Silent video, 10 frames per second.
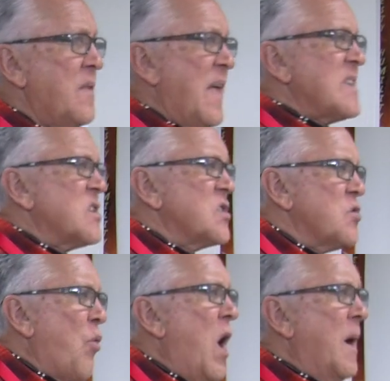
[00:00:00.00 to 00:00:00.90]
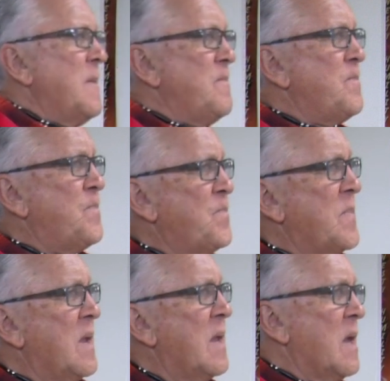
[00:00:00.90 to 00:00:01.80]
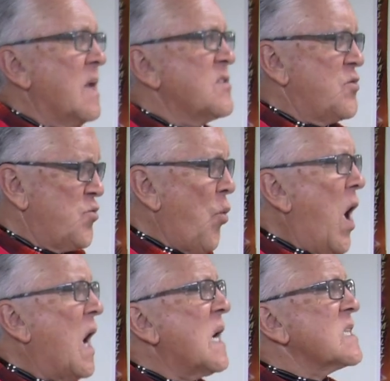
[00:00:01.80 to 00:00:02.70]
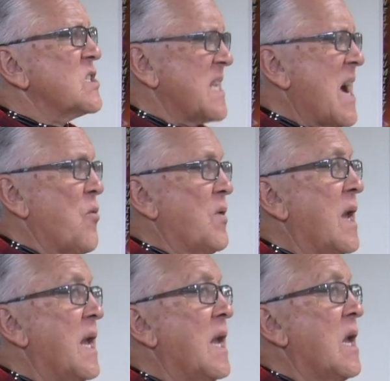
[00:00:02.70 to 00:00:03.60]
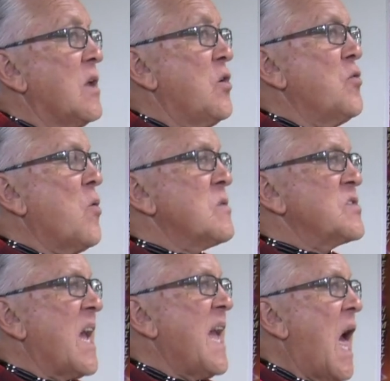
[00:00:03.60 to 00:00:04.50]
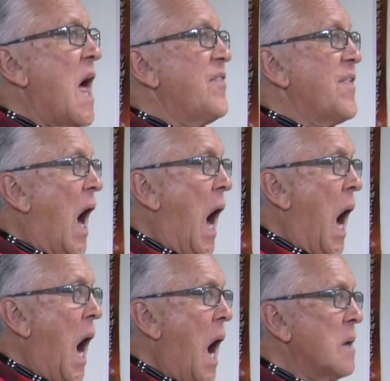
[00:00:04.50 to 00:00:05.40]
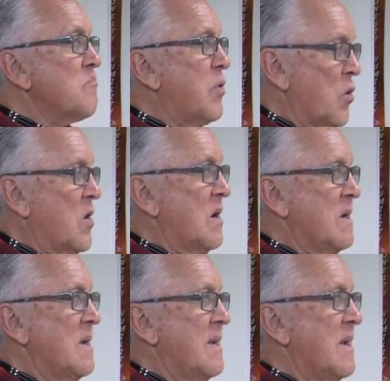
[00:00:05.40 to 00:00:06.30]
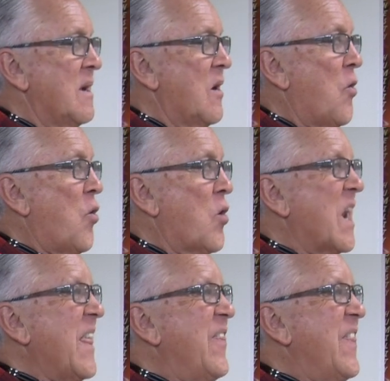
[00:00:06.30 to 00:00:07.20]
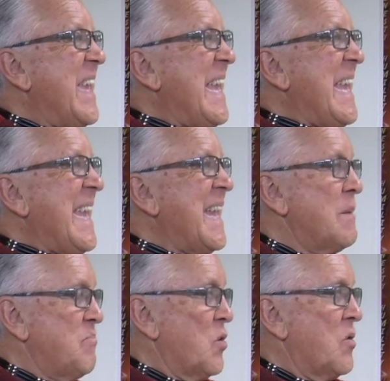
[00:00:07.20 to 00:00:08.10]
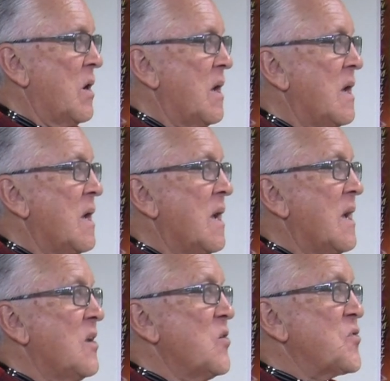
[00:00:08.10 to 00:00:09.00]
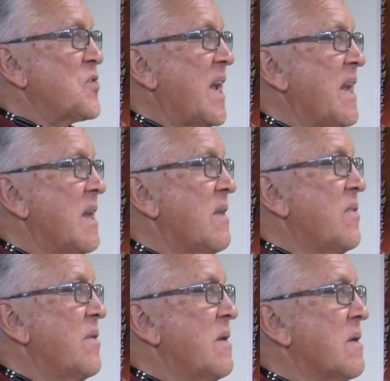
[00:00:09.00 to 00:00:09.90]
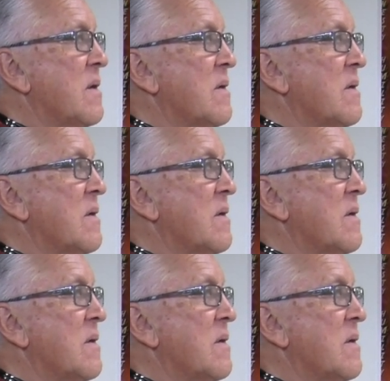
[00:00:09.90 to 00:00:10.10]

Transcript: That's a schwa. Schwa sound. You don't say the book or the book. You say the.